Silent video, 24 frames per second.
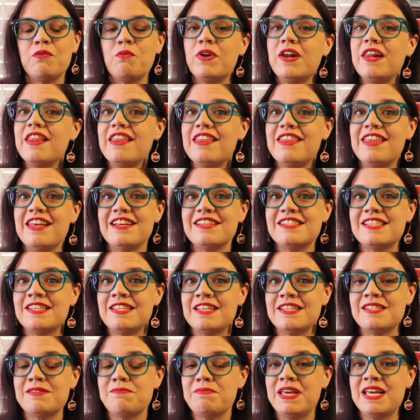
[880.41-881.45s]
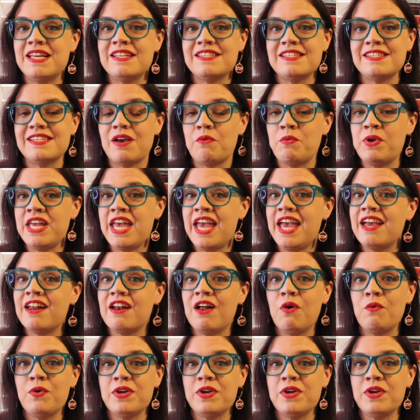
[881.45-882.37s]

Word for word: And one of the things that this means is that we can't